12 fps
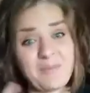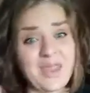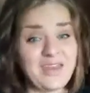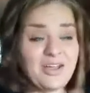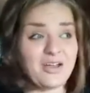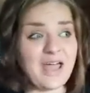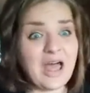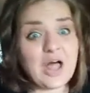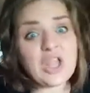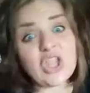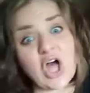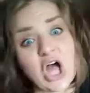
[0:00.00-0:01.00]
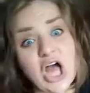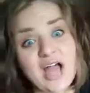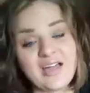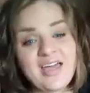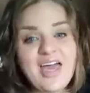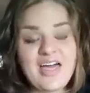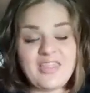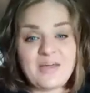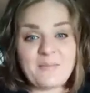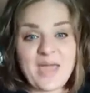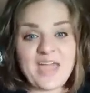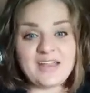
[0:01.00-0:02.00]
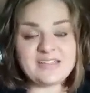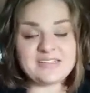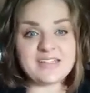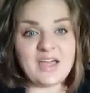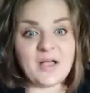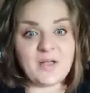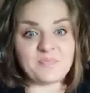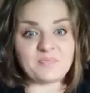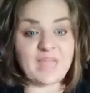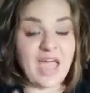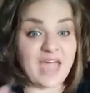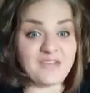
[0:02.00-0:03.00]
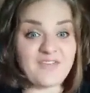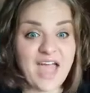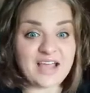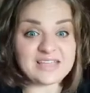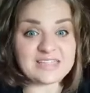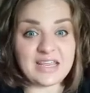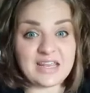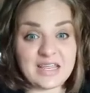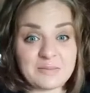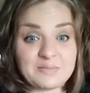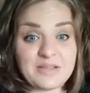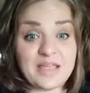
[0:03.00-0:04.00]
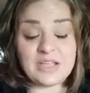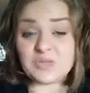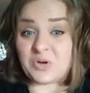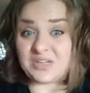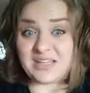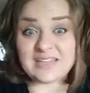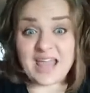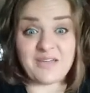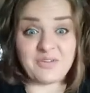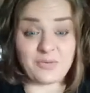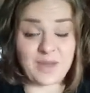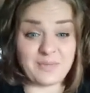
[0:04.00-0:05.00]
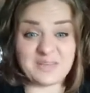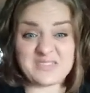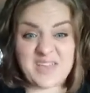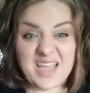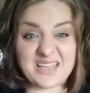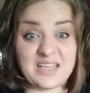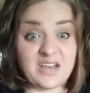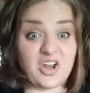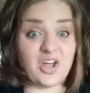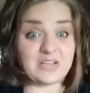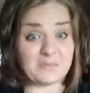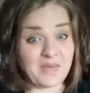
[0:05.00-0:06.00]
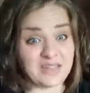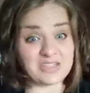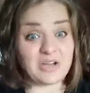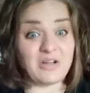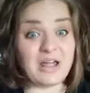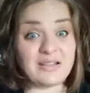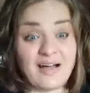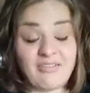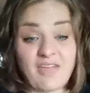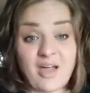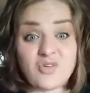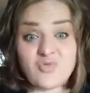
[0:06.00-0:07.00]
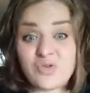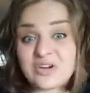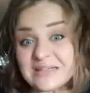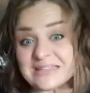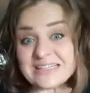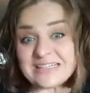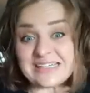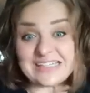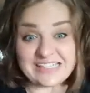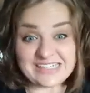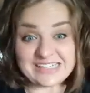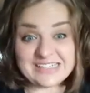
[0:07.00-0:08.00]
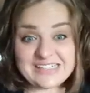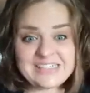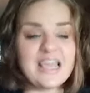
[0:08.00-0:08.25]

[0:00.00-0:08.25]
on how long the pet's had a vaccine in place or doesn't have a rabies vaccine at all, depends on how long that quarantine is.